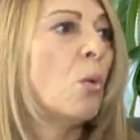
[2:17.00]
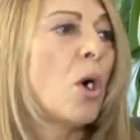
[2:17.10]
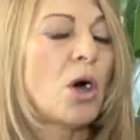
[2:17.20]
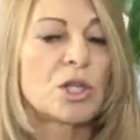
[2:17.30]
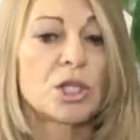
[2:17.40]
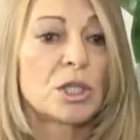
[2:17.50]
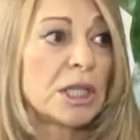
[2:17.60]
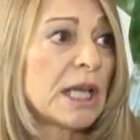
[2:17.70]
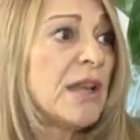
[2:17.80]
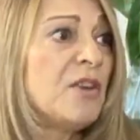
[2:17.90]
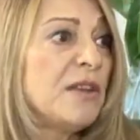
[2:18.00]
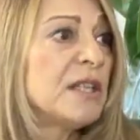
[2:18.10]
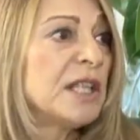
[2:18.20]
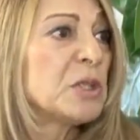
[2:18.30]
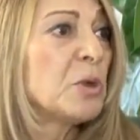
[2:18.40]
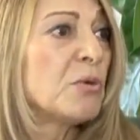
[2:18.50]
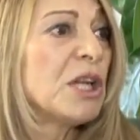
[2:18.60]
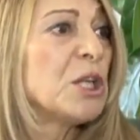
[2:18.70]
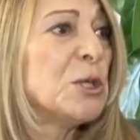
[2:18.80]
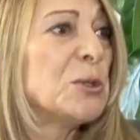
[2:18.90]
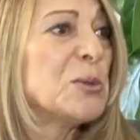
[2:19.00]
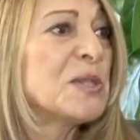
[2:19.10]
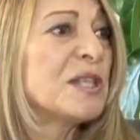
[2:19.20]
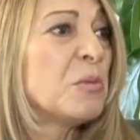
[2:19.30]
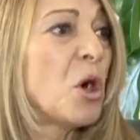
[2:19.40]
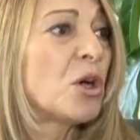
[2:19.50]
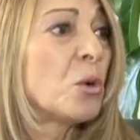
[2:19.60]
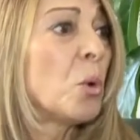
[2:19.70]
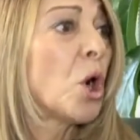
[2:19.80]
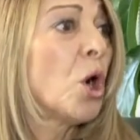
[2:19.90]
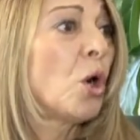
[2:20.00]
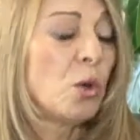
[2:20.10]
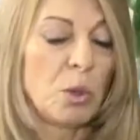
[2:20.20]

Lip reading: watch, like everything that we really use in the modern world,